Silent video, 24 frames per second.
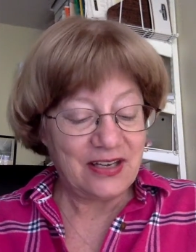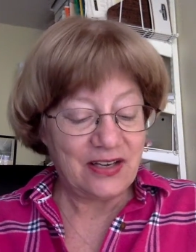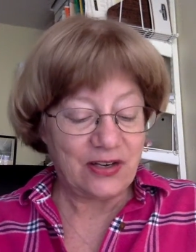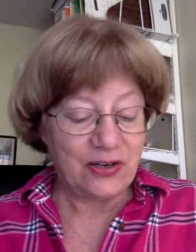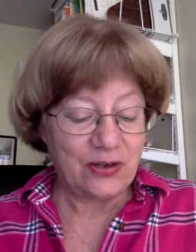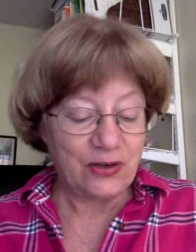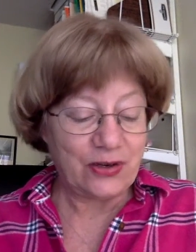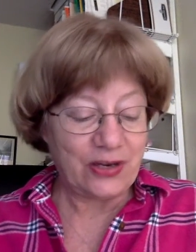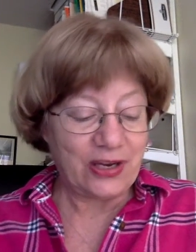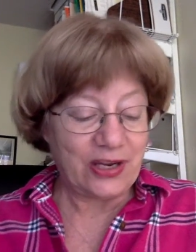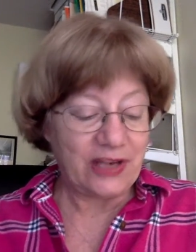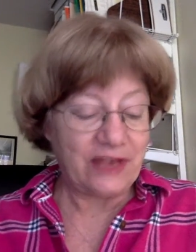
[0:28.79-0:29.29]

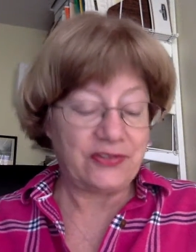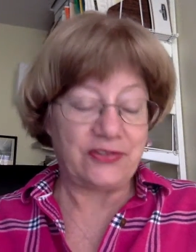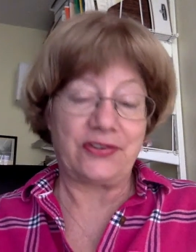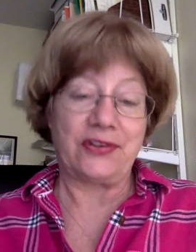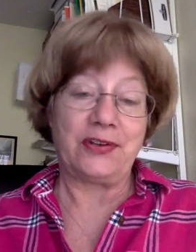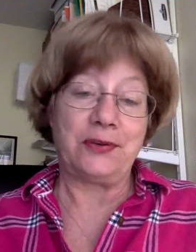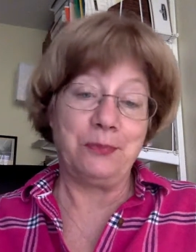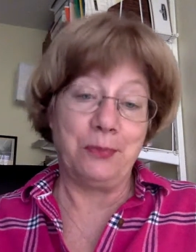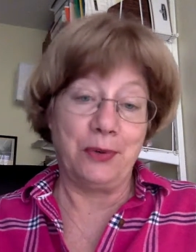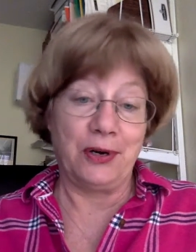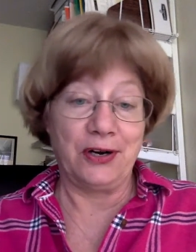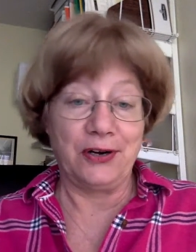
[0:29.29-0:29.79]
Okay,
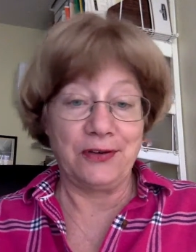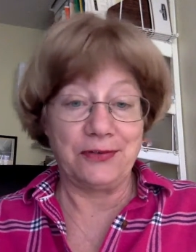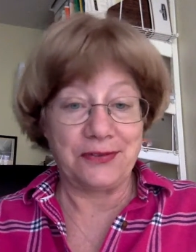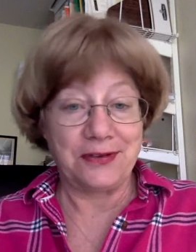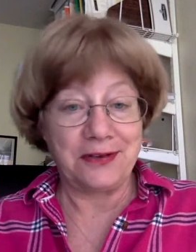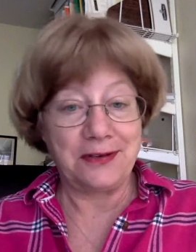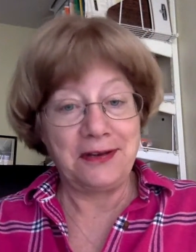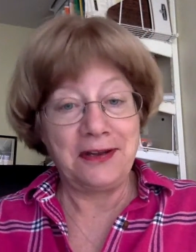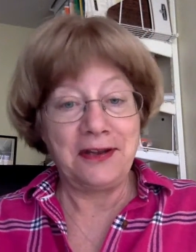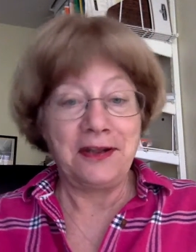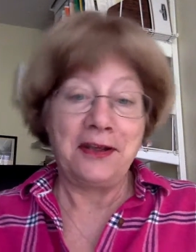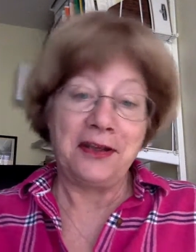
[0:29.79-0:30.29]
said
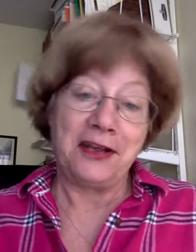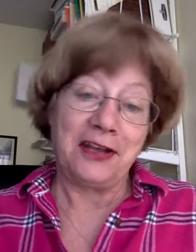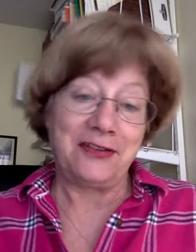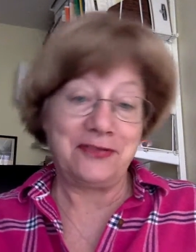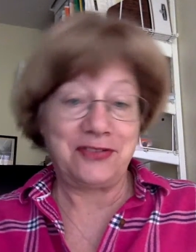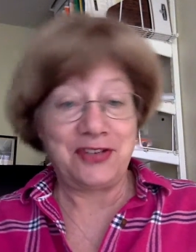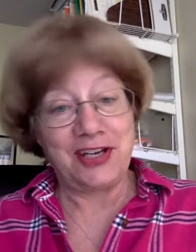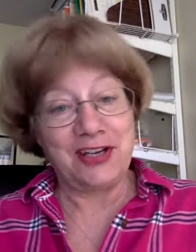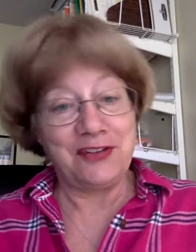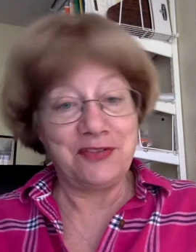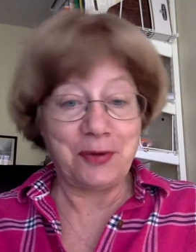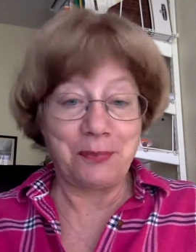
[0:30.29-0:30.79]
Marvin. Have
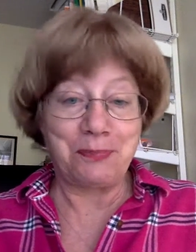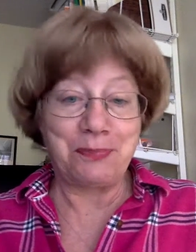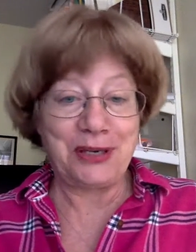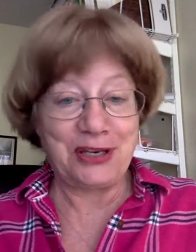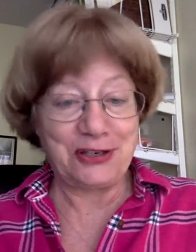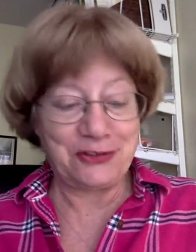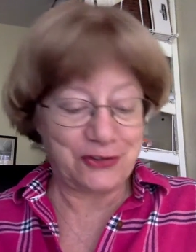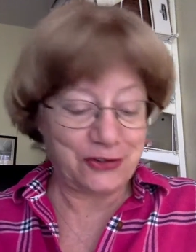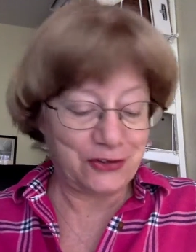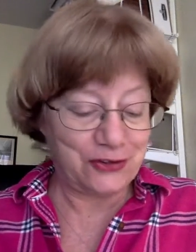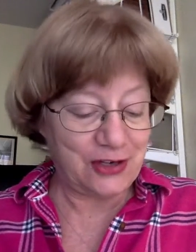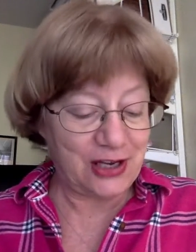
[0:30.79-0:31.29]
you ever
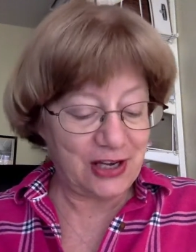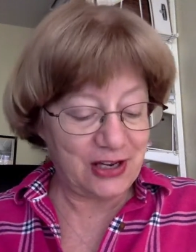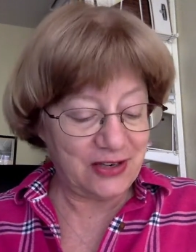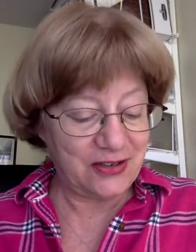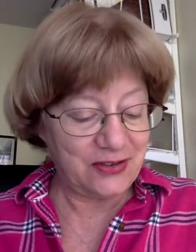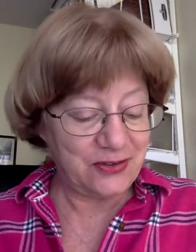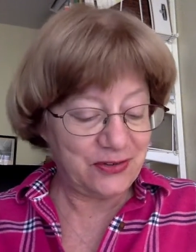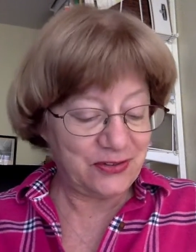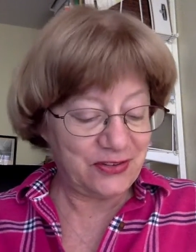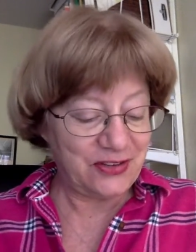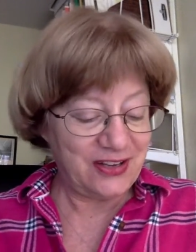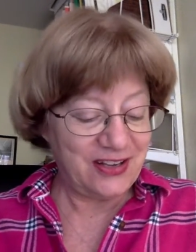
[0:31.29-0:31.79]
picked your
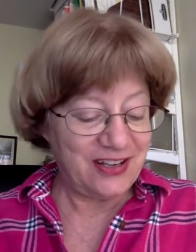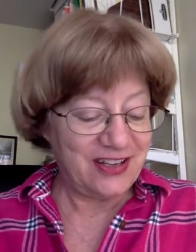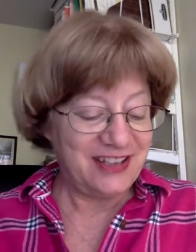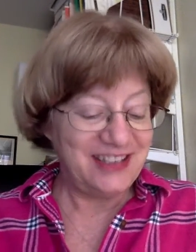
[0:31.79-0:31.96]
nose?